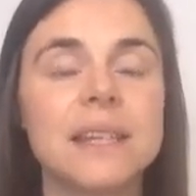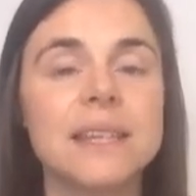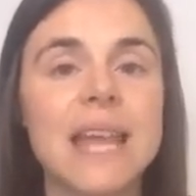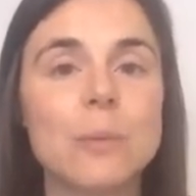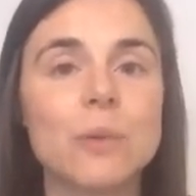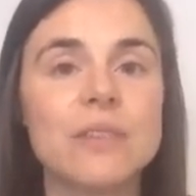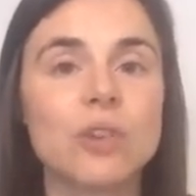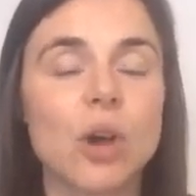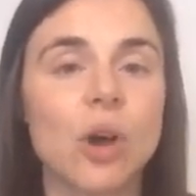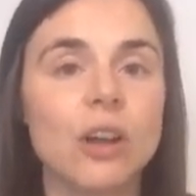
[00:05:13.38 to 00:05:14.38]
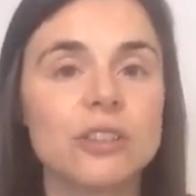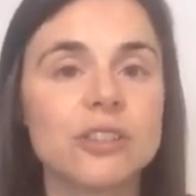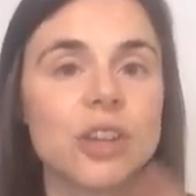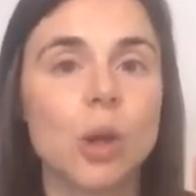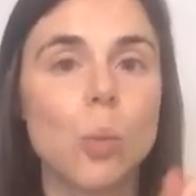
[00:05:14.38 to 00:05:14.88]
Then we've
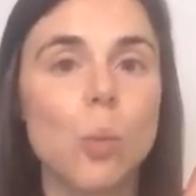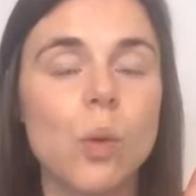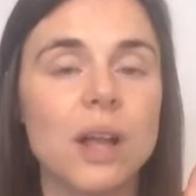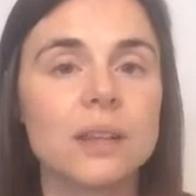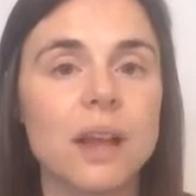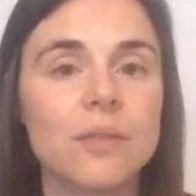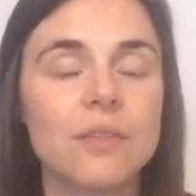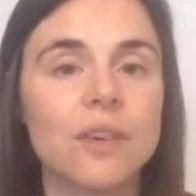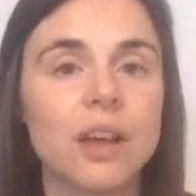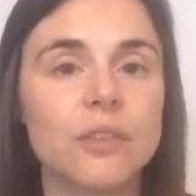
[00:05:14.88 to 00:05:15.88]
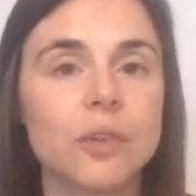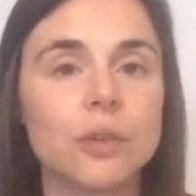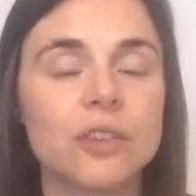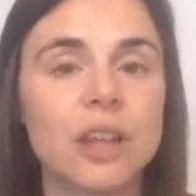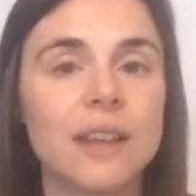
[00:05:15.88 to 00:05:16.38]
got one other fast
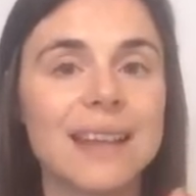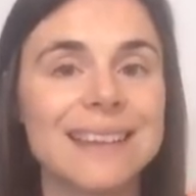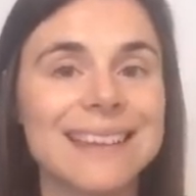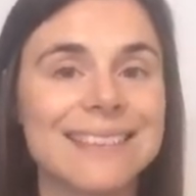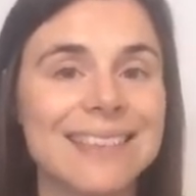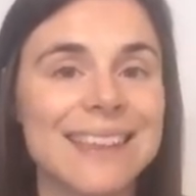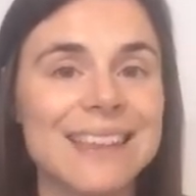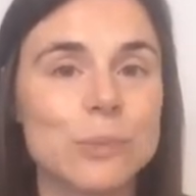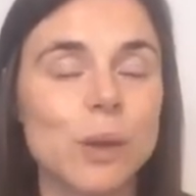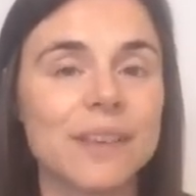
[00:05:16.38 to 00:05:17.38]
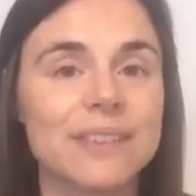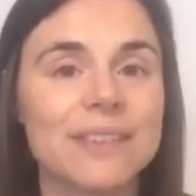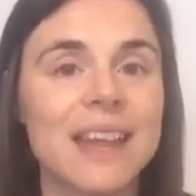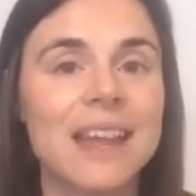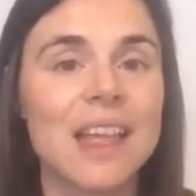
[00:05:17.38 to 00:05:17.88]
note to learn, and it is these
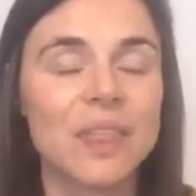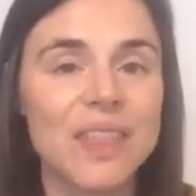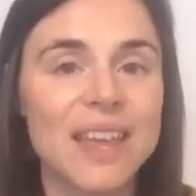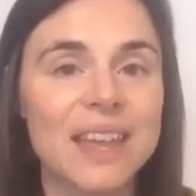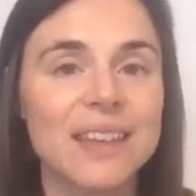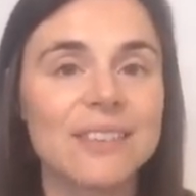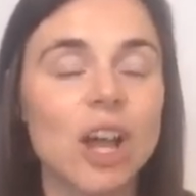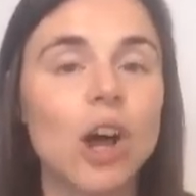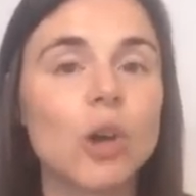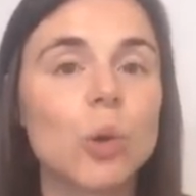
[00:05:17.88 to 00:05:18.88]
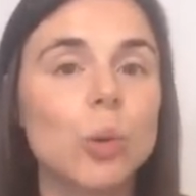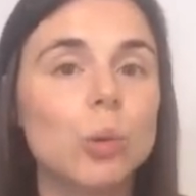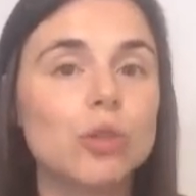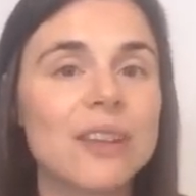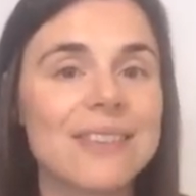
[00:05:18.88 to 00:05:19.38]
ones. These are
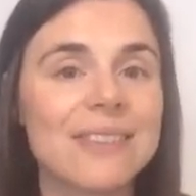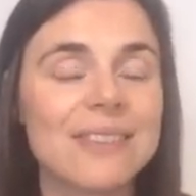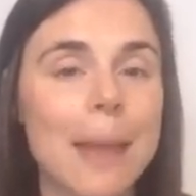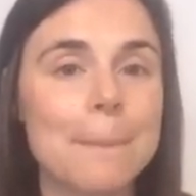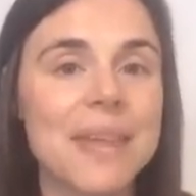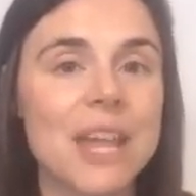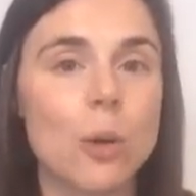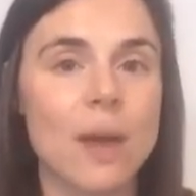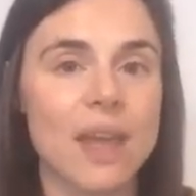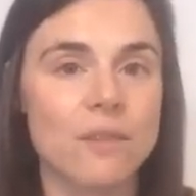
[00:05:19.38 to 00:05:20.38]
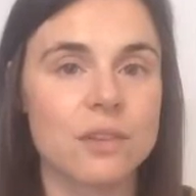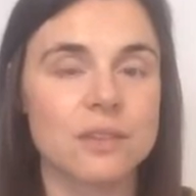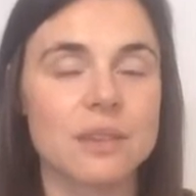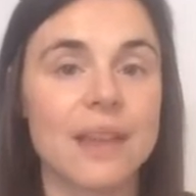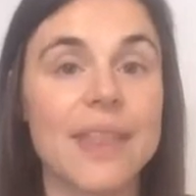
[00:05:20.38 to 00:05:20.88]
called
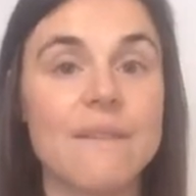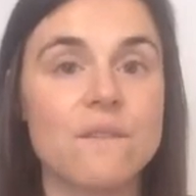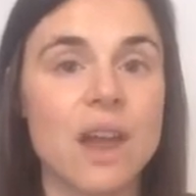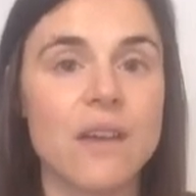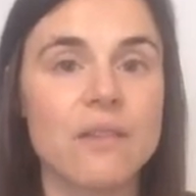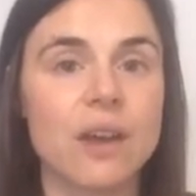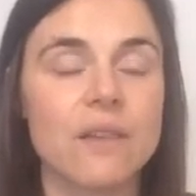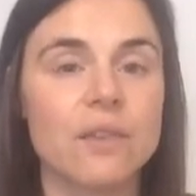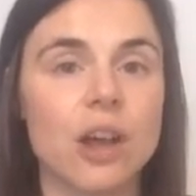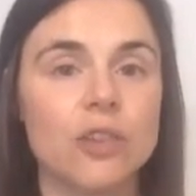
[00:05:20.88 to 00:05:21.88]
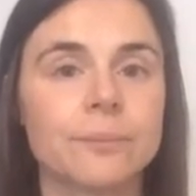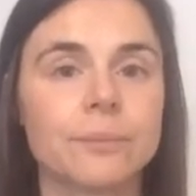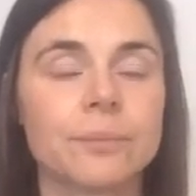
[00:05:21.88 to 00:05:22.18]
semiquavers, and they're very, very fast.